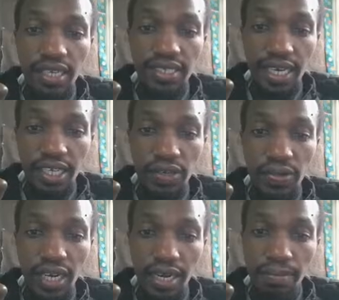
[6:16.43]

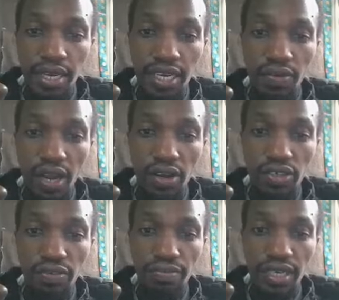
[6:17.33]
circuit and build. We are going
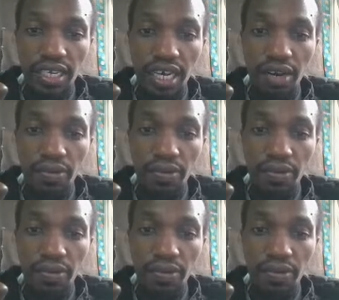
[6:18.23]
to build,